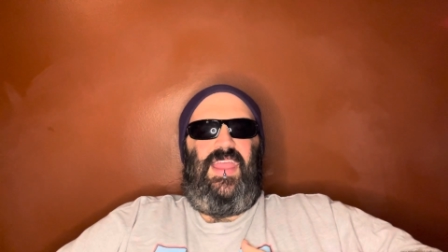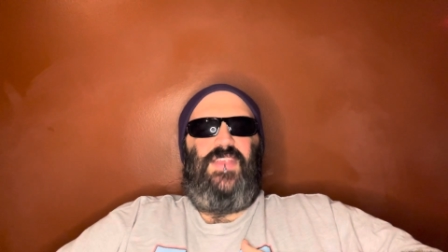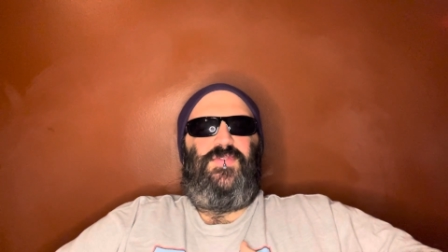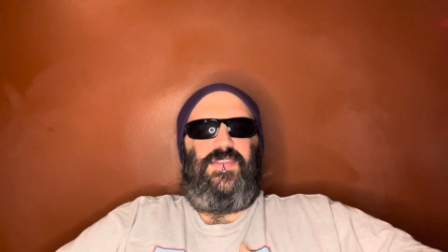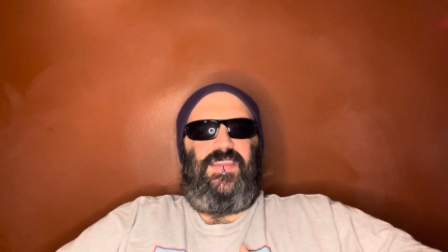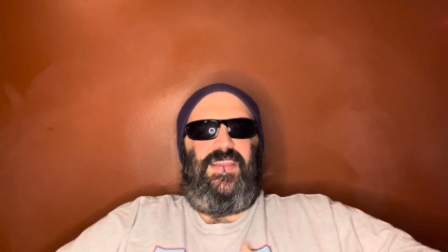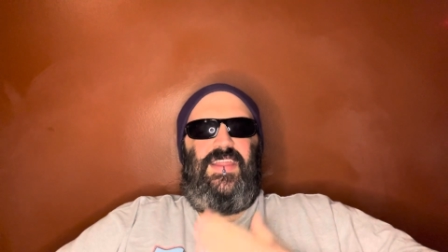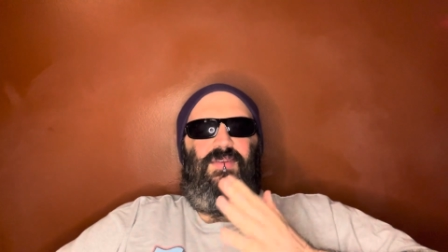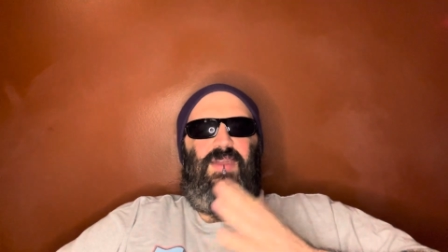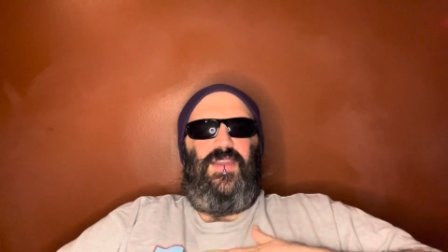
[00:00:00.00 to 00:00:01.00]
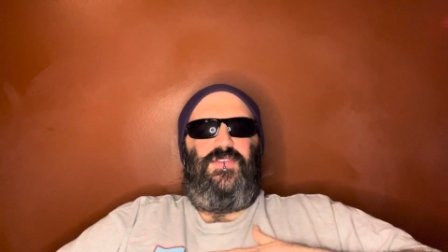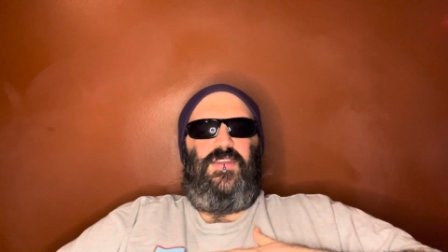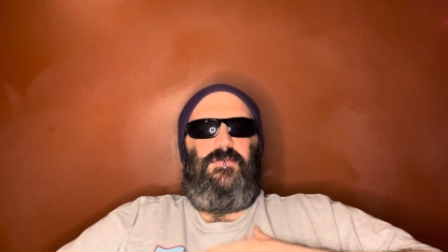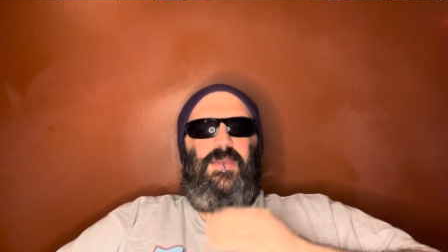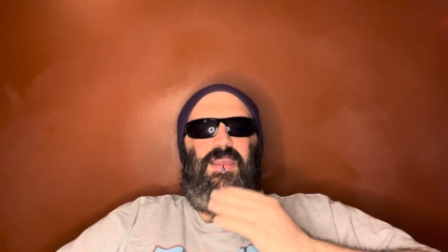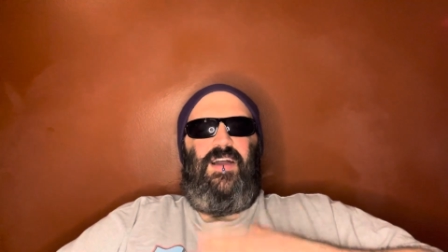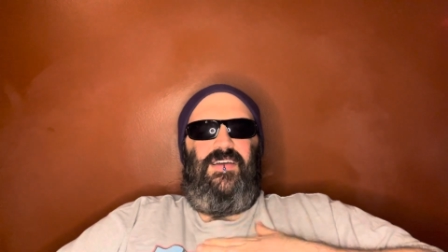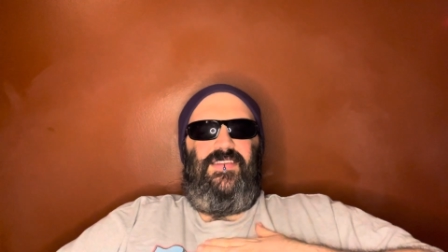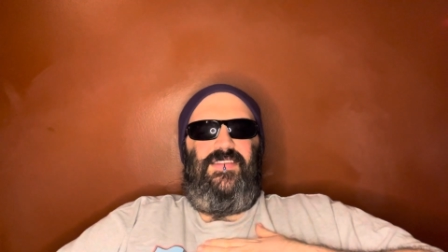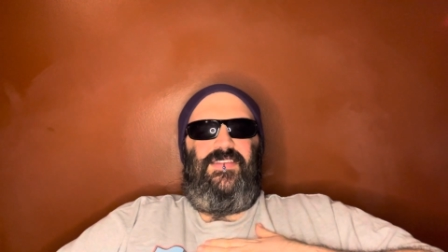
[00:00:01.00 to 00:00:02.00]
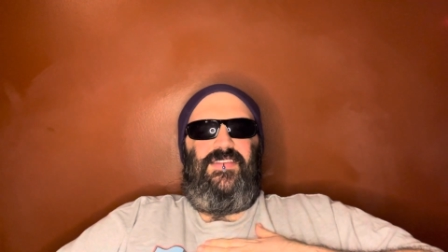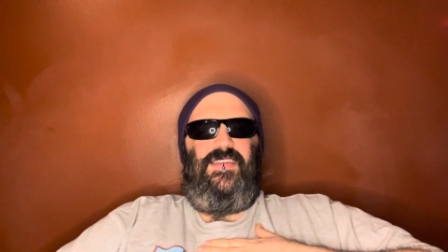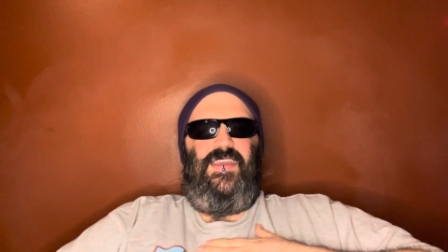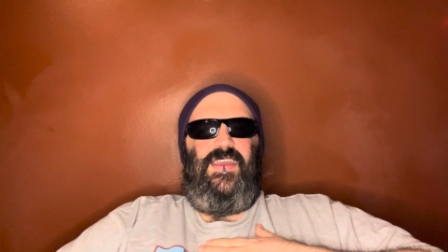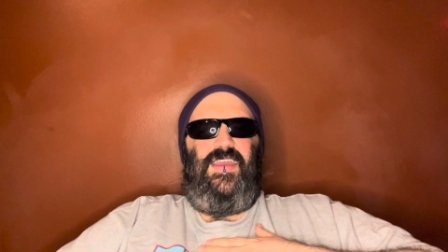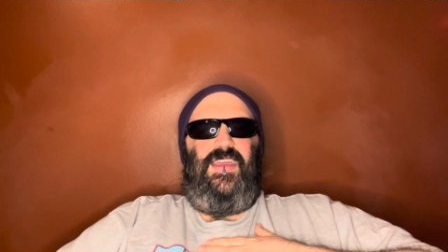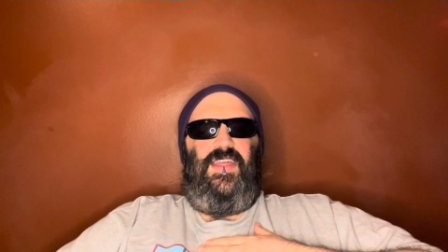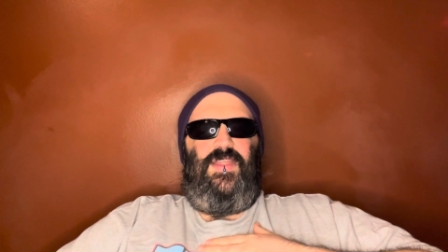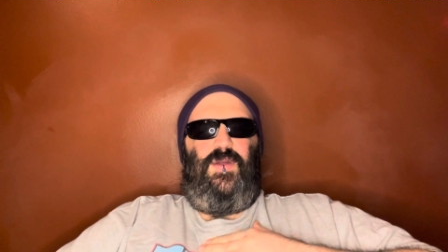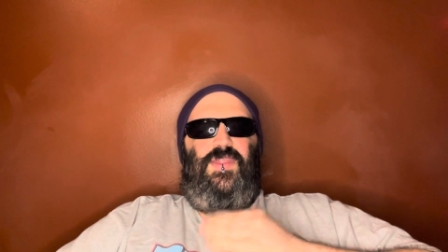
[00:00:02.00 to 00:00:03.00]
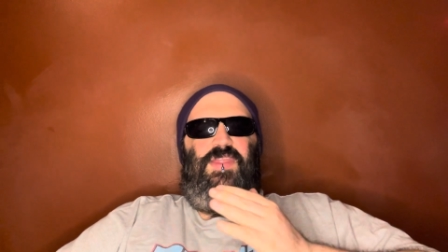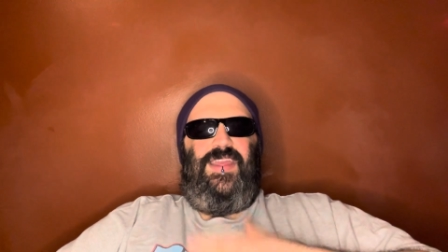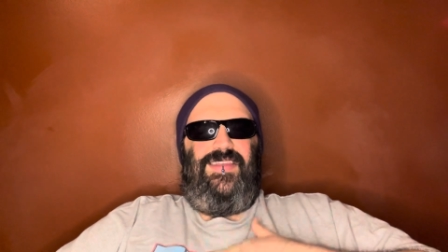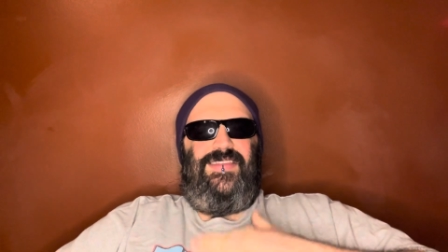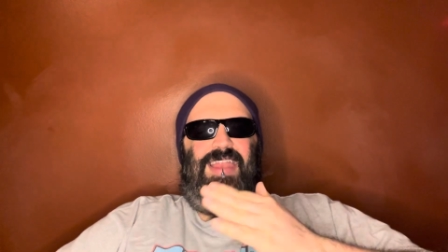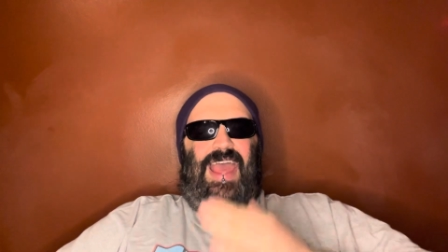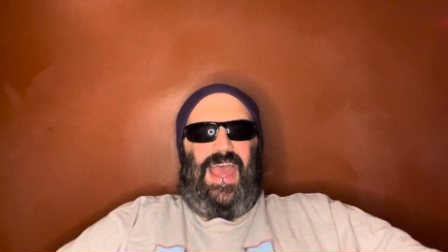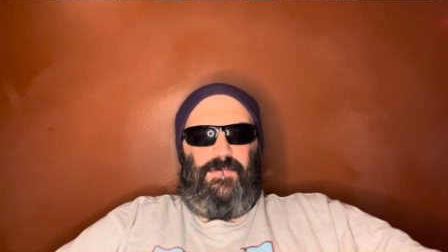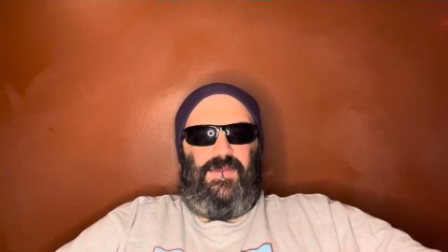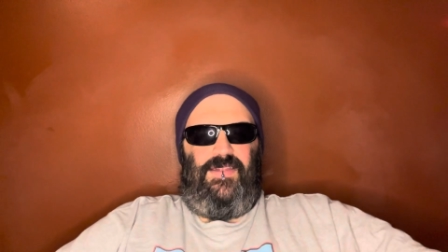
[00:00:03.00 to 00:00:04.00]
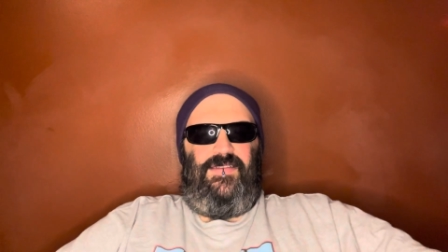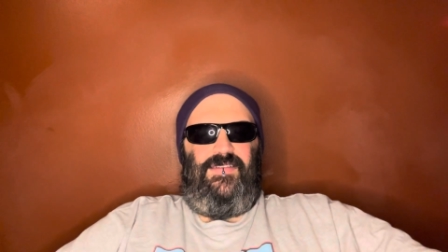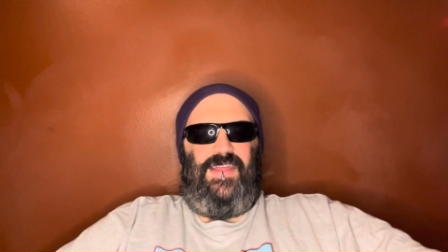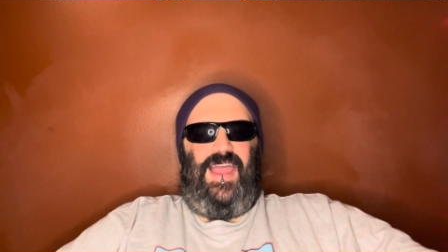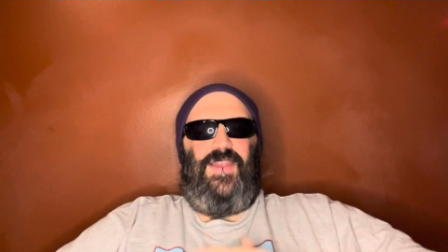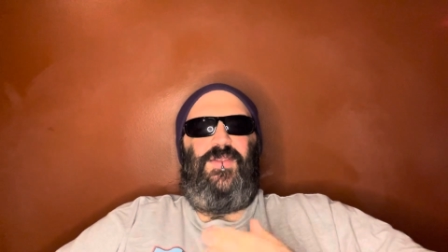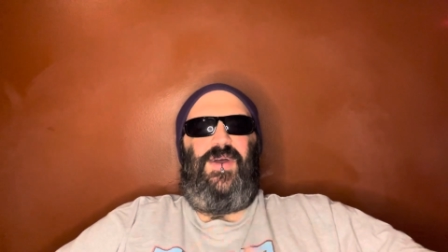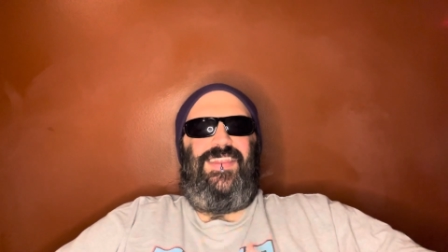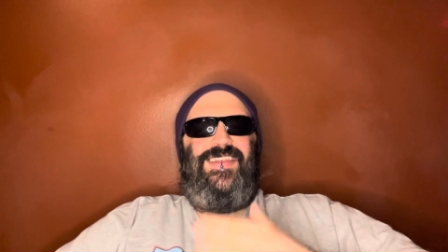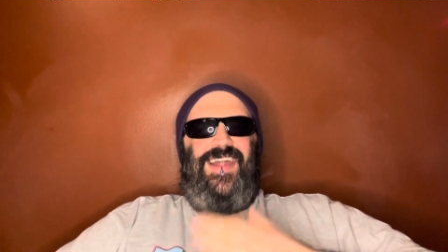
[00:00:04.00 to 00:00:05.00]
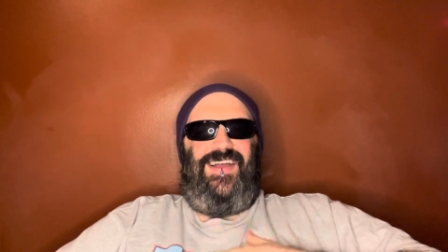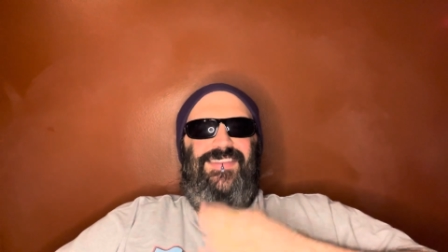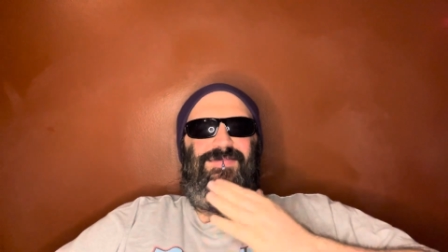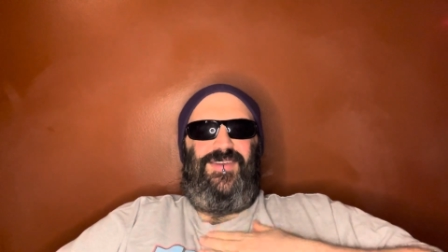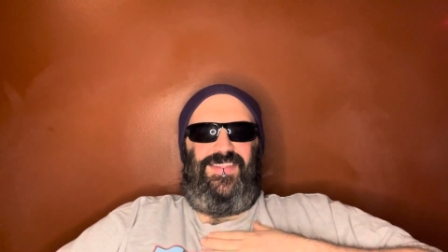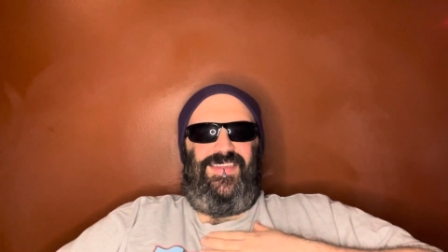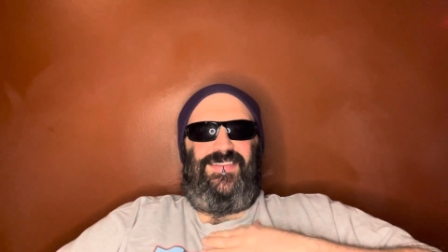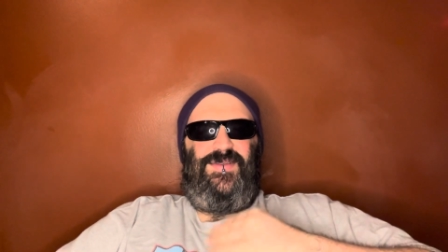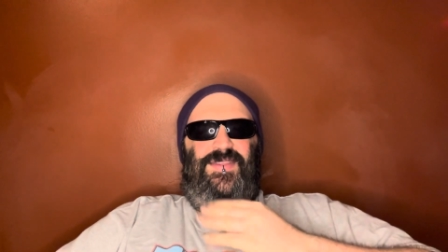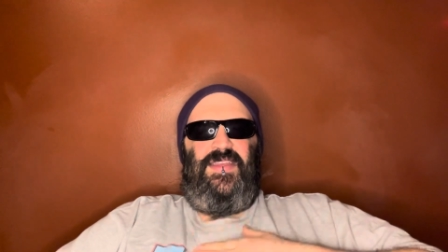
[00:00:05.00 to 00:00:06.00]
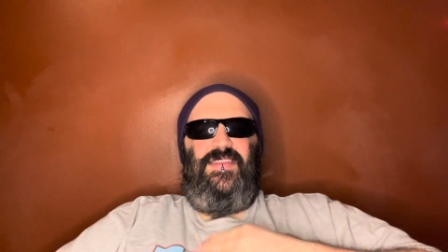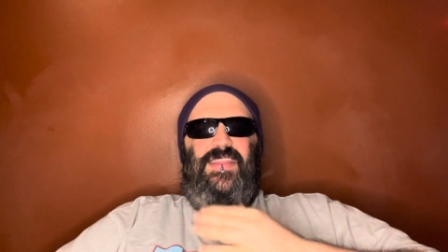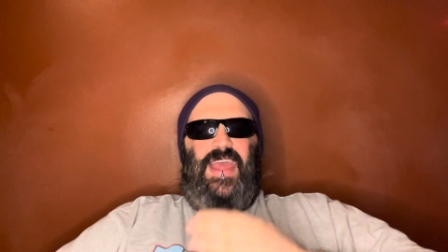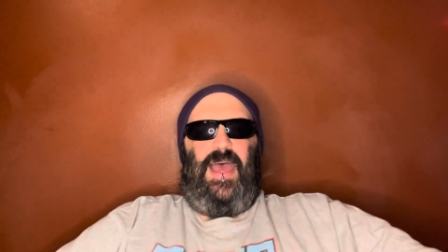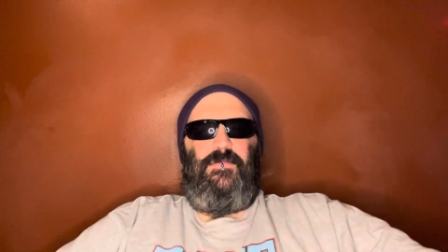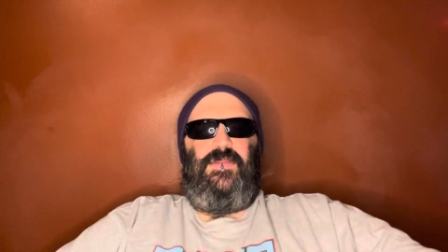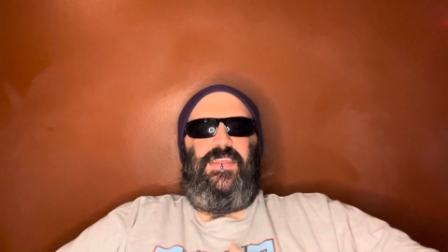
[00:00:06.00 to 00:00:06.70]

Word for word: interesting narration because there are things that happen. I don't know how to not spoil this. There are things that happen